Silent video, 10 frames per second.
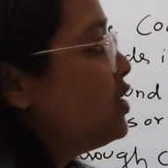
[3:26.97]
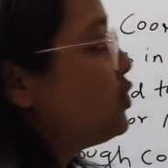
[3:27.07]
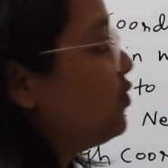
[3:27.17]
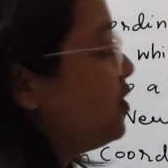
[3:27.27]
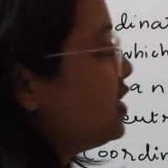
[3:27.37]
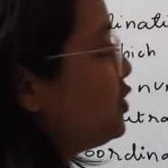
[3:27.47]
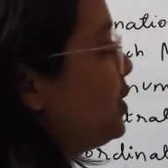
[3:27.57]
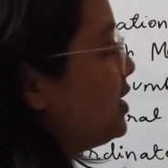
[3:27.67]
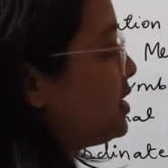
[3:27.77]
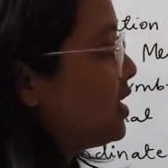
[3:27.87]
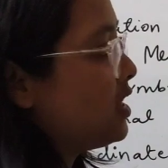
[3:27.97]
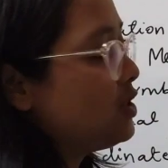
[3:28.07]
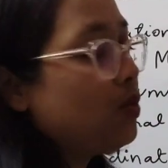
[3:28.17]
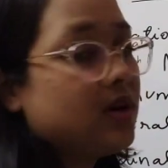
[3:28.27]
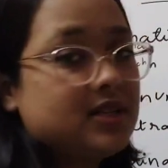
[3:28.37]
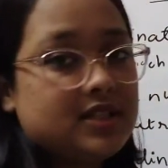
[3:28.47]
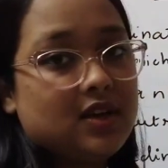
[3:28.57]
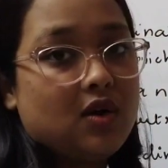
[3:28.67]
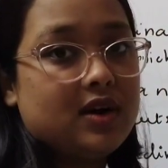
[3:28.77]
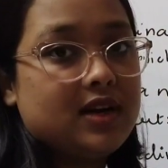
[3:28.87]
so first we discussed what is the
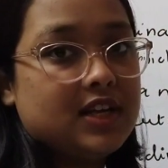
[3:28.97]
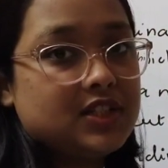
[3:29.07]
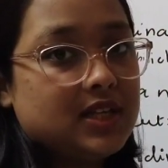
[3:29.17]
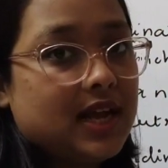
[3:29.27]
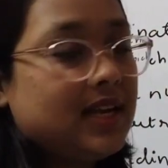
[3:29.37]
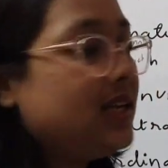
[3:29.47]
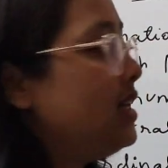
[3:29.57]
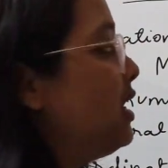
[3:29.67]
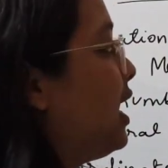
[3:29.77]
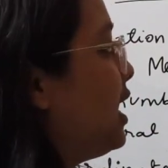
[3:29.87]
coordination entity,